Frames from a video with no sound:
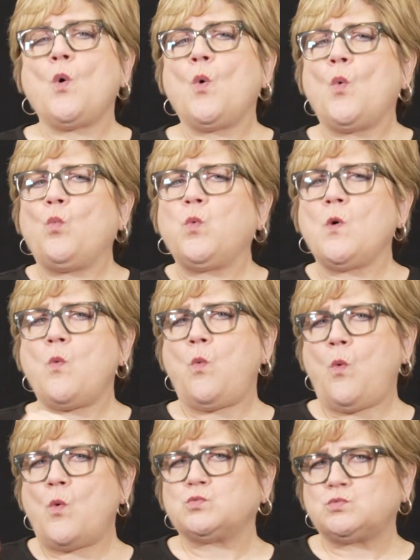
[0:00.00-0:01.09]
We also
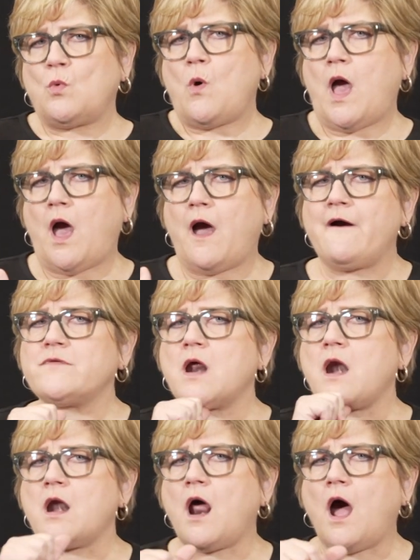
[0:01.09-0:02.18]
have non-voting ex
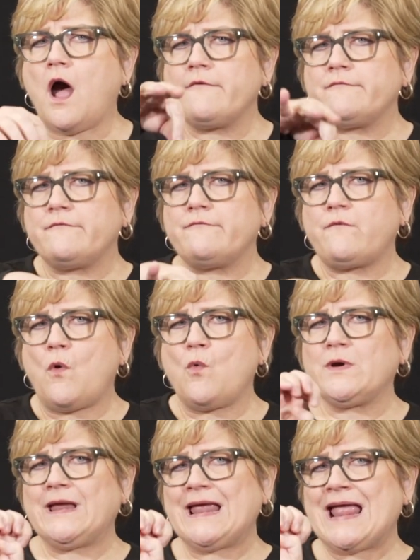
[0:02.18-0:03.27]
officio members
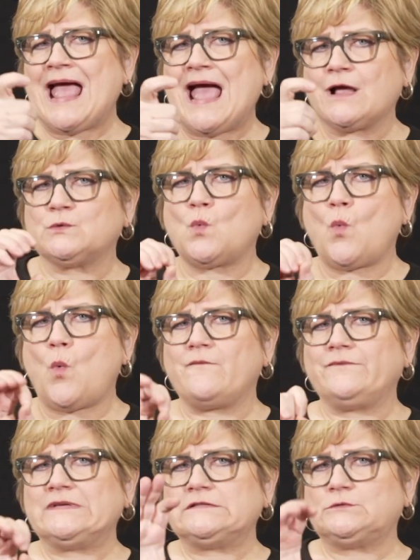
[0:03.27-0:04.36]
chosen by the commissioners
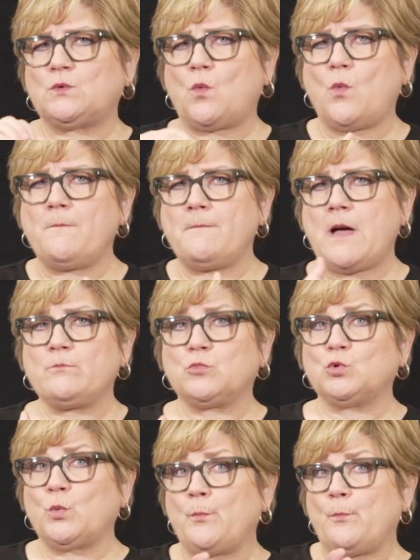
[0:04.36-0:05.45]
of the Departments of
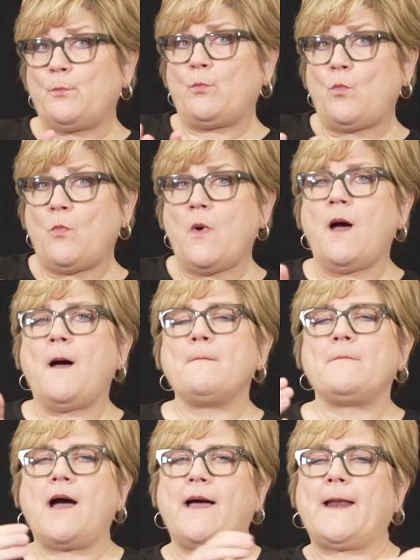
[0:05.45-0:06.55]
Education, Health
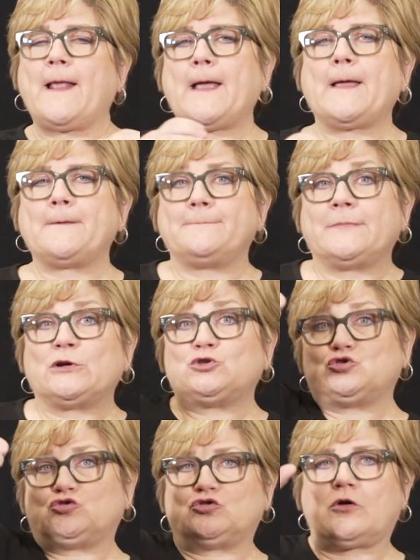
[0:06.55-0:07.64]
and Employment and
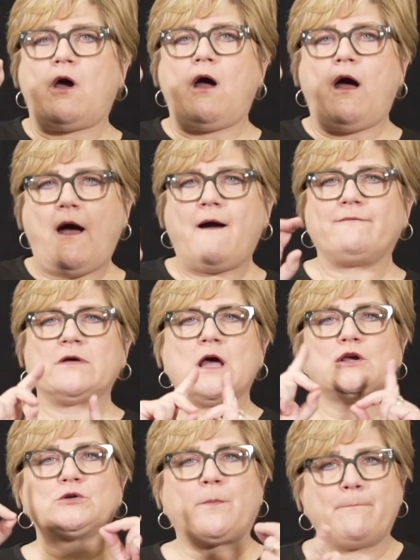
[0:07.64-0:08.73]
Economic Development,
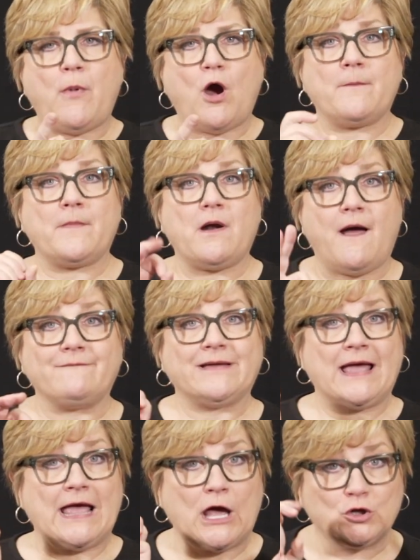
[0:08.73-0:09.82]
and the
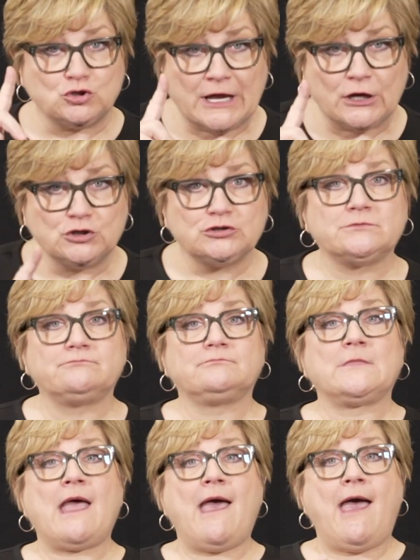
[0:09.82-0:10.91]
director of the Deaf,
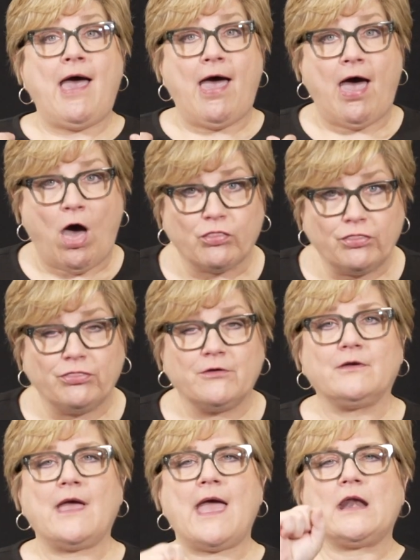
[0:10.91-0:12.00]
Deafblind, and Hard
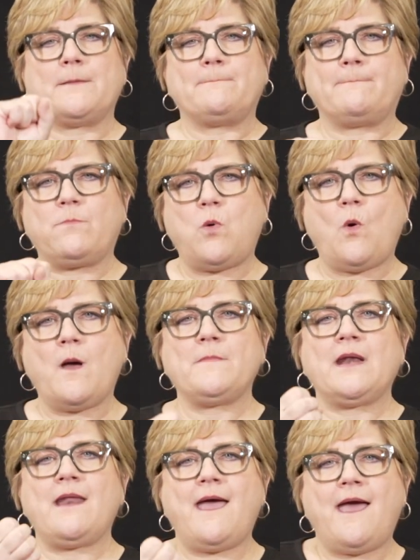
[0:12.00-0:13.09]
of Hearing State Services.